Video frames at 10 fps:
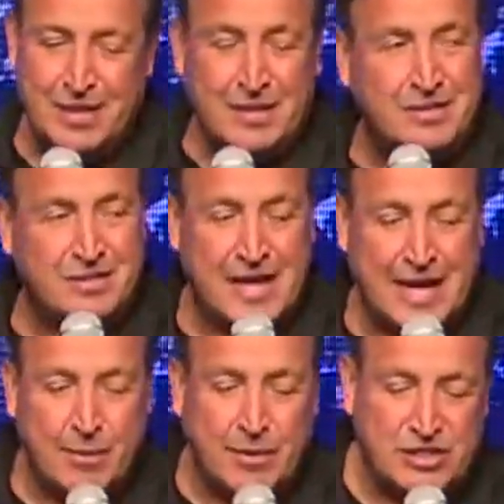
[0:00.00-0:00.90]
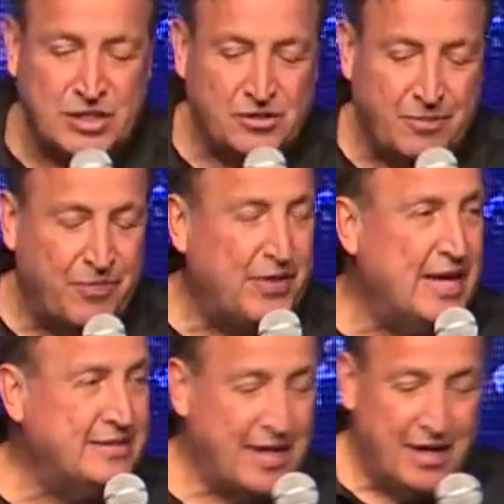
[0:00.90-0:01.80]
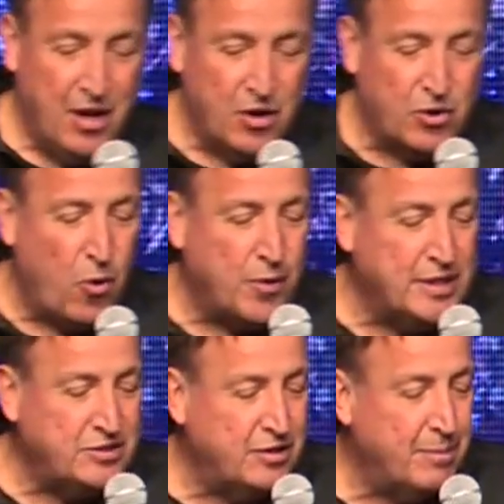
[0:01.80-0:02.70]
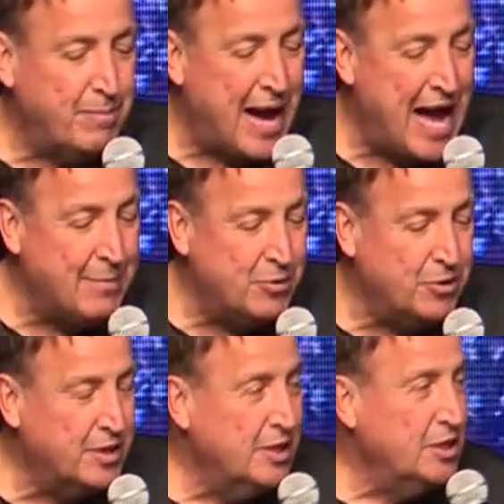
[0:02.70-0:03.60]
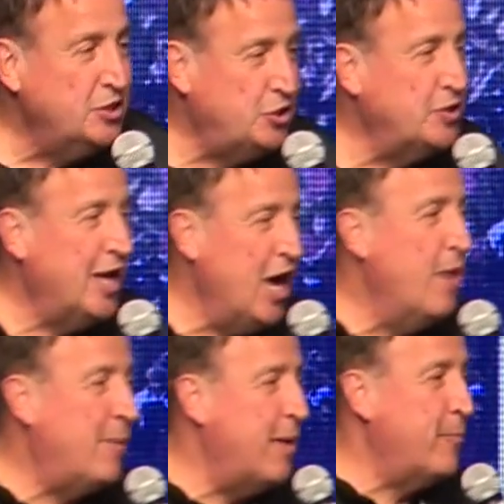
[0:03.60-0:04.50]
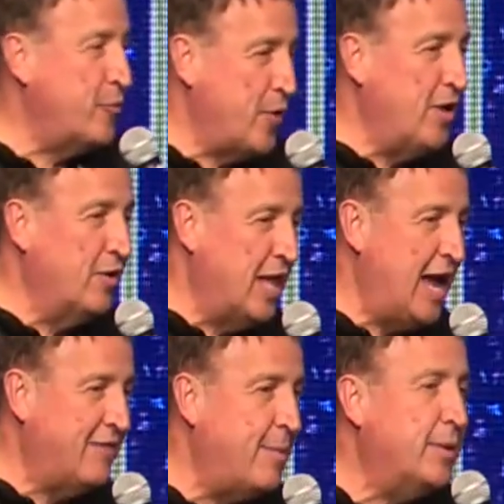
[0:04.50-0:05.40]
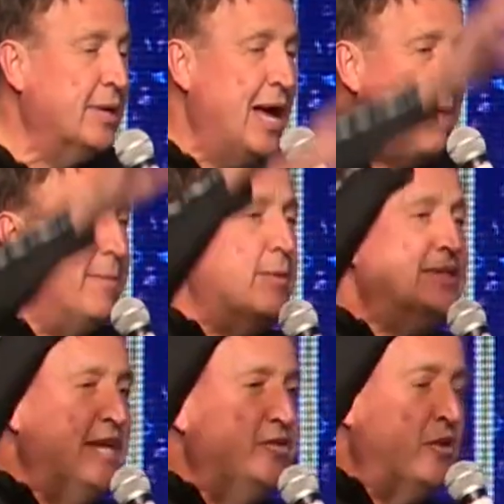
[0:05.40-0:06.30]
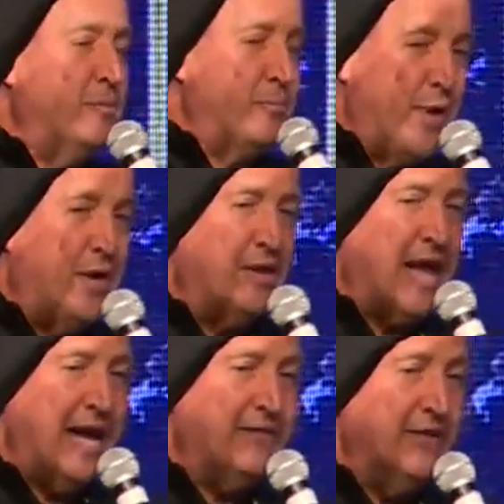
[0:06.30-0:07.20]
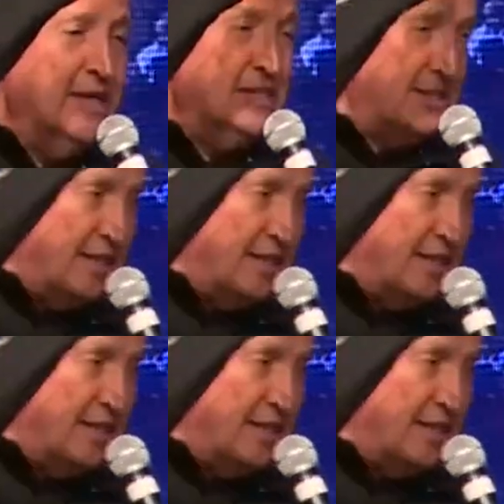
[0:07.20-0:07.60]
Tonight, I want to share some things that, according to the Bible, should help our prayer life. How many, how many want to take their prayer life to the